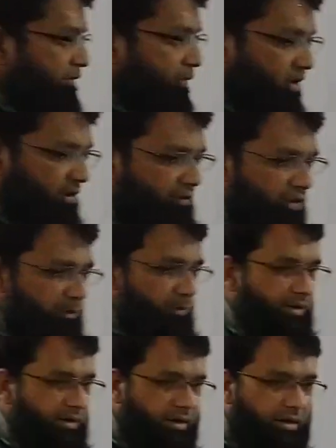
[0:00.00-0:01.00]

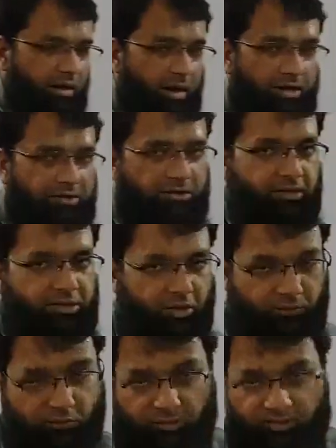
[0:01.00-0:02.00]
40-minute lectures. You
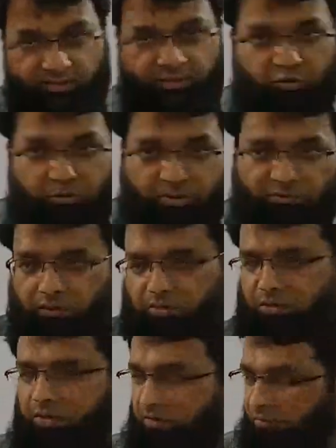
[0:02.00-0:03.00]
have to listen to me
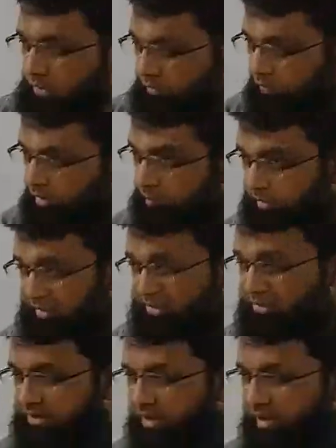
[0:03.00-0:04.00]
for 40
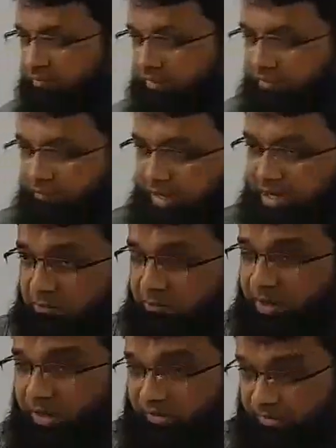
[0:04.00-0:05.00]
minutes every week.
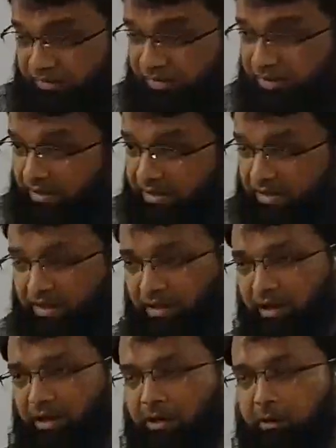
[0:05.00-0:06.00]
But
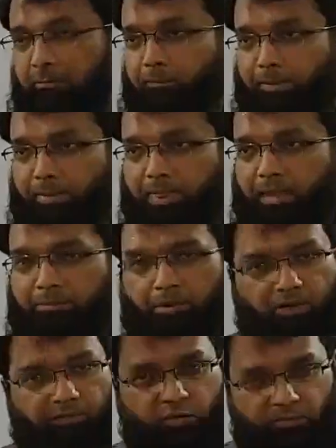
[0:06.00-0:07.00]

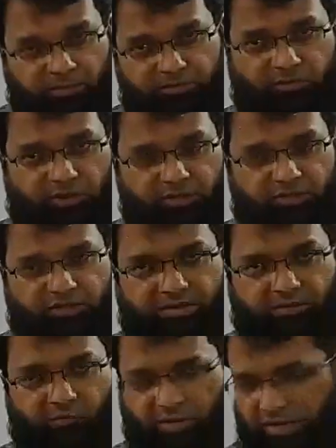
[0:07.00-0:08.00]
apart from this first
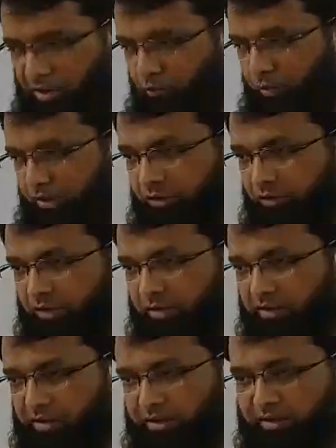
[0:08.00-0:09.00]
week in which you will
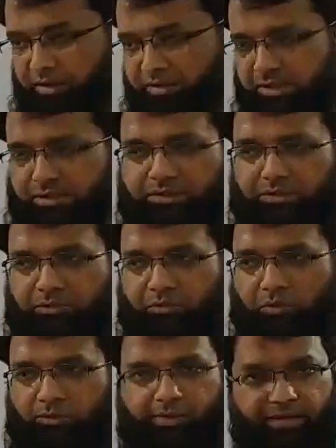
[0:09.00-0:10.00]
listen
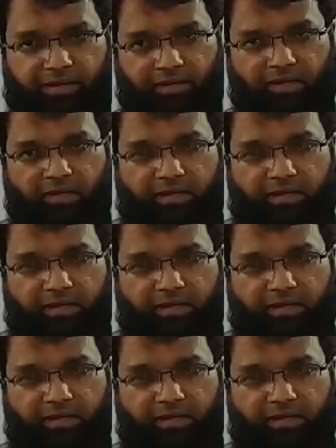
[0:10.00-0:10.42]
to only